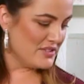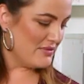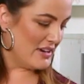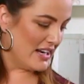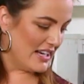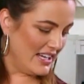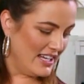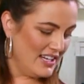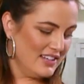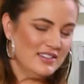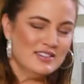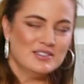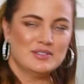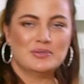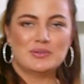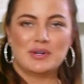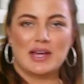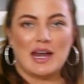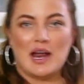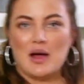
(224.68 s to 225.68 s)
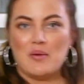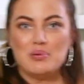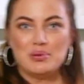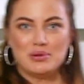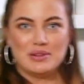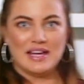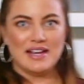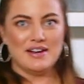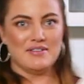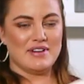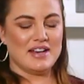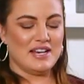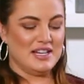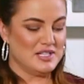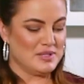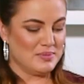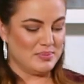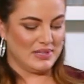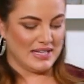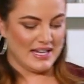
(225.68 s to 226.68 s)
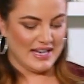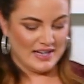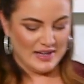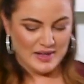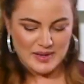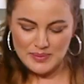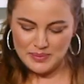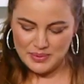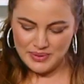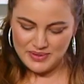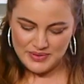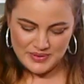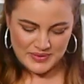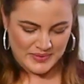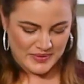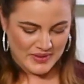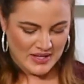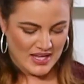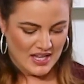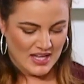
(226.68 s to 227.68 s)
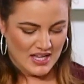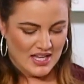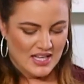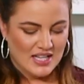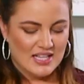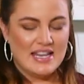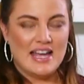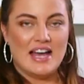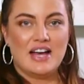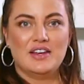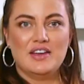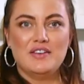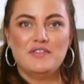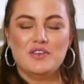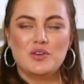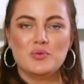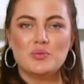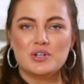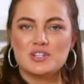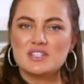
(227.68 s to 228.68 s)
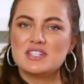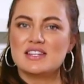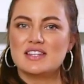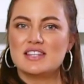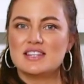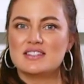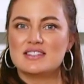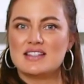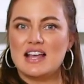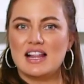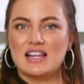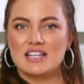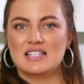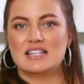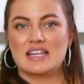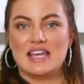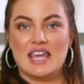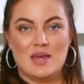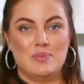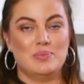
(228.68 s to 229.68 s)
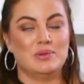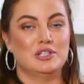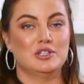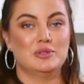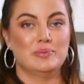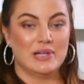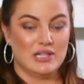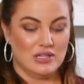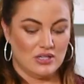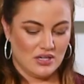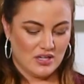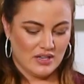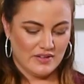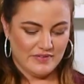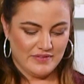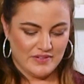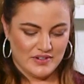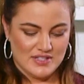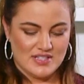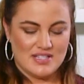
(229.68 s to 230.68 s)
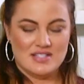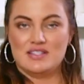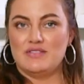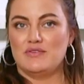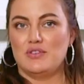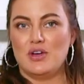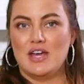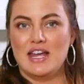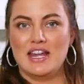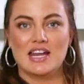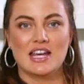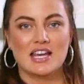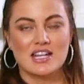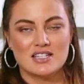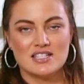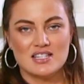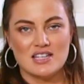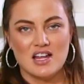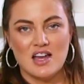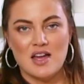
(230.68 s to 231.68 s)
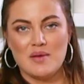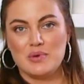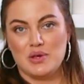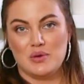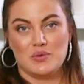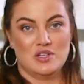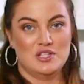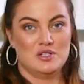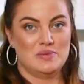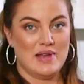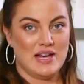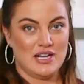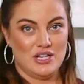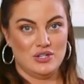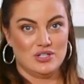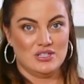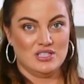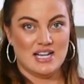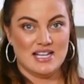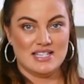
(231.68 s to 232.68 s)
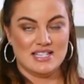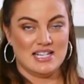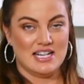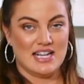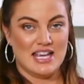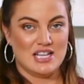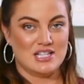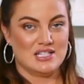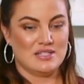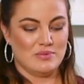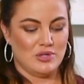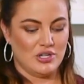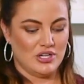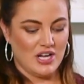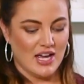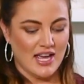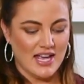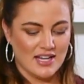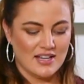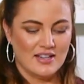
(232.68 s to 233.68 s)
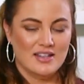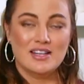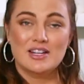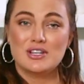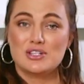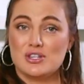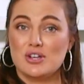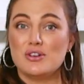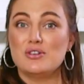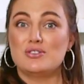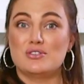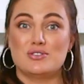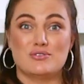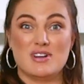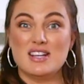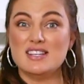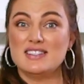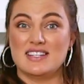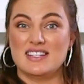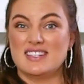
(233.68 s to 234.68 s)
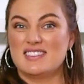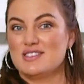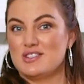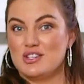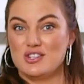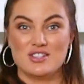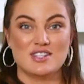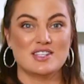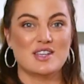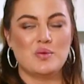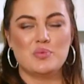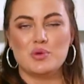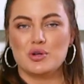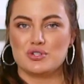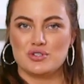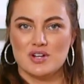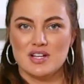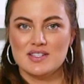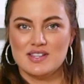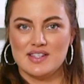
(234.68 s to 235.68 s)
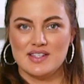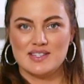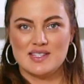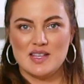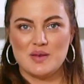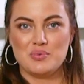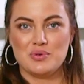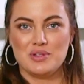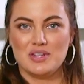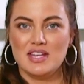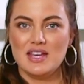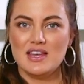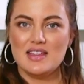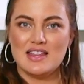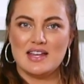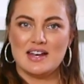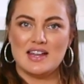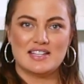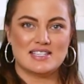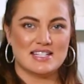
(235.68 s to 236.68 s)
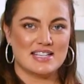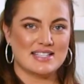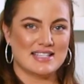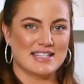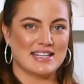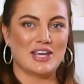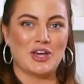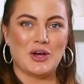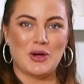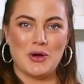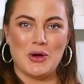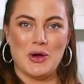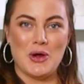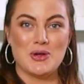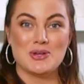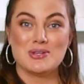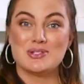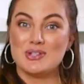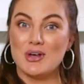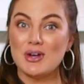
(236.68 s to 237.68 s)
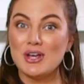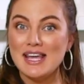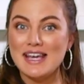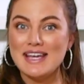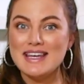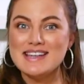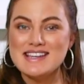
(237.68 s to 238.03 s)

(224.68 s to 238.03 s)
ready, we've got our plate ready to plate up. Now, if you wanted this salad to keep a little bit longer, for instance, if you're eating it tonight but you wanted to be able to utilize it again tomorrow night, don't dress it. So just keep your dressing separately, then it doesn't go soggy,